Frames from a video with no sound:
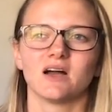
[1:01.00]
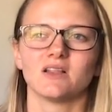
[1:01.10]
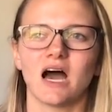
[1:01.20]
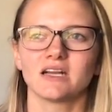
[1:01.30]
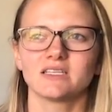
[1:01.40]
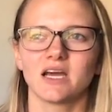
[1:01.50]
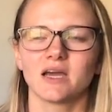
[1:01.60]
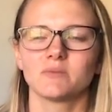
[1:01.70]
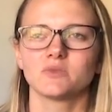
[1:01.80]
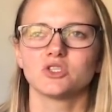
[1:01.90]
a lot of
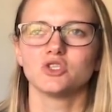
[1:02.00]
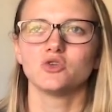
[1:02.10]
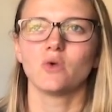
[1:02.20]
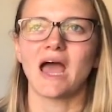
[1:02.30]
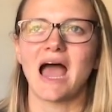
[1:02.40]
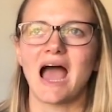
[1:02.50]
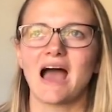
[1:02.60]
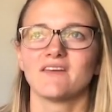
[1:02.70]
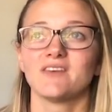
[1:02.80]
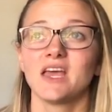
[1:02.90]
times you
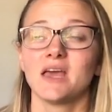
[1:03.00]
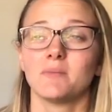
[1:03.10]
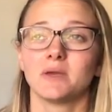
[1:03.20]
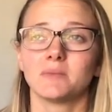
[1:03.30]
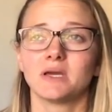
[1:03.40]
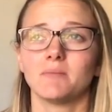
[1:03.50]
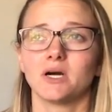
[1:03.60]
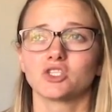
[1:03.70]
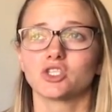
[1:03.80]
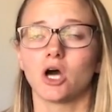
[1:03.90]
have maybe a
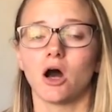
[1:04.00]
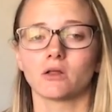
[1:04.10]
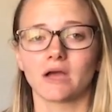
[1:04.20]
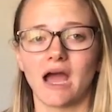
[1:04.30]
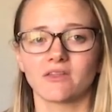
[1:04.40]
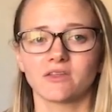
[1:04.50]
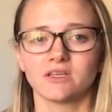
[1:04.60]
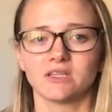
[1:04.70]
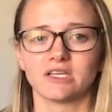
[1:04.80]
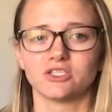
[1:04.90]
much taller
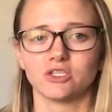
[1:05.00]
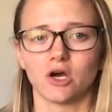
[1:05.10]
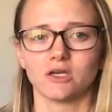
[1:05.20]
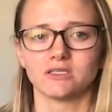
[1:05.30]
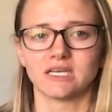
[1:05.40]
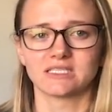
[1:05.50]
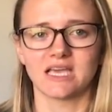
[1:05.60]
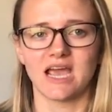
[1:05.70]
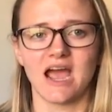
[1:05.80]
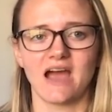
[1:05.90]
athlete that
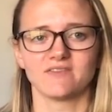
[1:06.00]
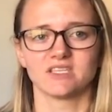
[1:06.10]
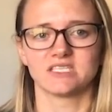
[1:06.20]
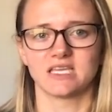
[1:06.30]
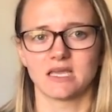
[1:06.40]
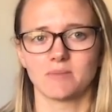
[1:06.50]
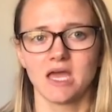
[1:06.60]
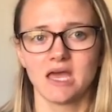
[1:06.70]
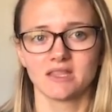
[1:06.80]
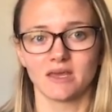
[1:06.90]
doesn't have
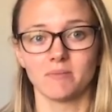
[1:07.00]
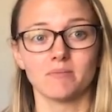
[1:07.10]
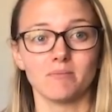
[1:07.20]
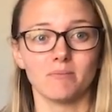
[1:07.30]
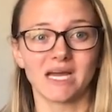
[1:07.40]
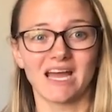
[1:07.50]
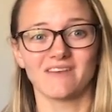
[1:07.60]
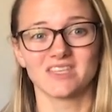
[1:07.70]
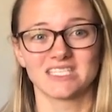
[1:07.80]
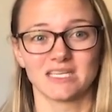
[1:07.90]
that might
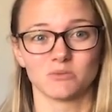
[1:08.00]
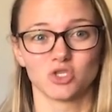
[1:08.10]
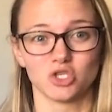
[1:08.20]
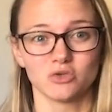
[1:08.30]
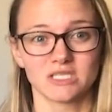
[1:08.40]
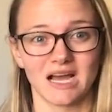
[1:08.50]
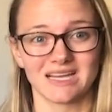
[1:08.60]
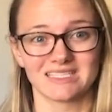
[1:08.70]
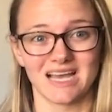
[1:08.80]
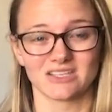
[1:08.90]
have the same shoe
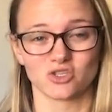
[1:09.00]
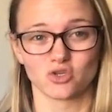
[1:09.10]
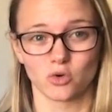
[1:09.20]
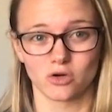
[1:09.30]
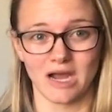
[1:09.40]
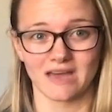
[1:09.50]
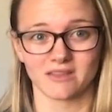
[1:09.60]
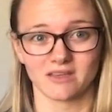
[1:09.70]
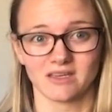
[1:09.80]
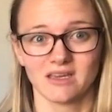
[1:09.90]
size as a shorter
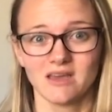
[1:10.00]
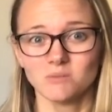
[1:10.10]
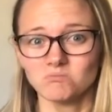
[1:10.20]
athlete.